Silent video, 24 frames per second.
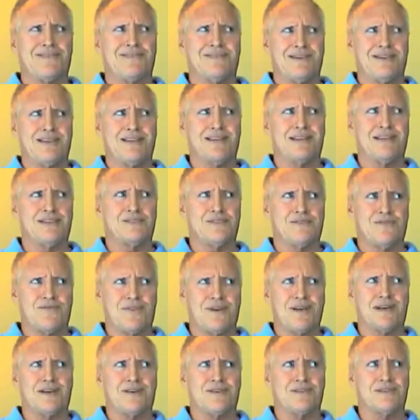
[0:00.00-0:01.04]
really
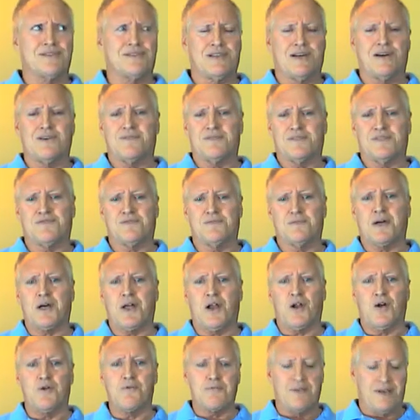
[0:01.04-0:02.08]
Sophia herself is from
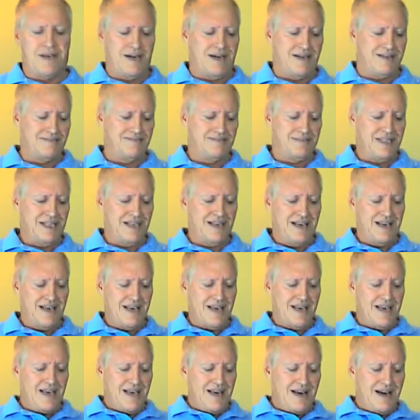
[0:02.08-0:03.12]
Colombia.
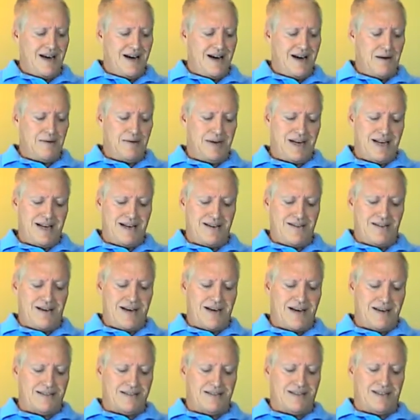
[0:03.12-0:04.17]
But
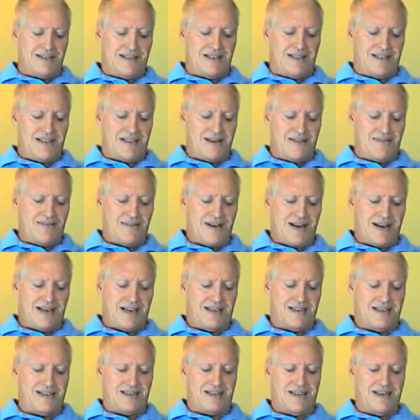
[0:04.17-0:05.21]
anyway, other than the fact
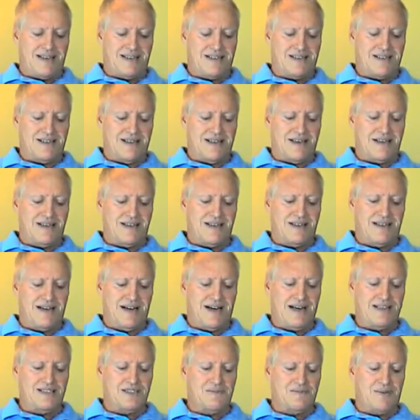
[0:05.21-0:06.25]
that
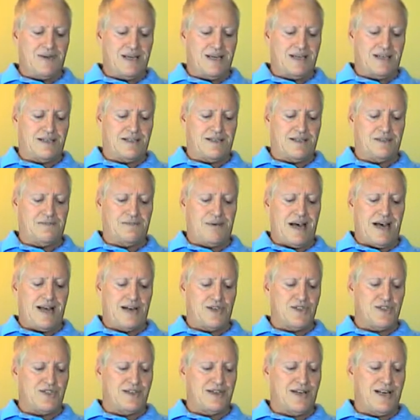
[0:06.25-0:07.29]
I speak
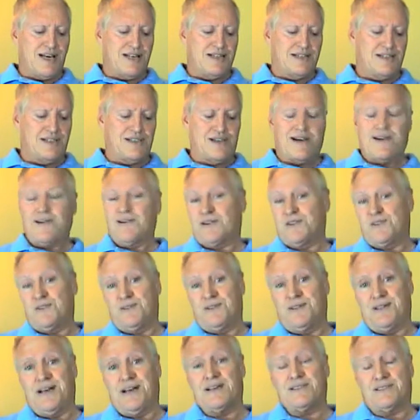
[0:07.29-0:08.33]
Spanish and Ed's character
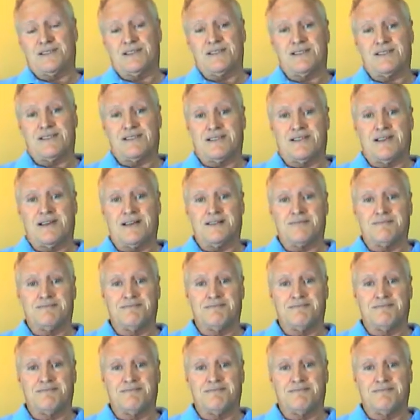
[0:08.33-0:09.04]
doesn't,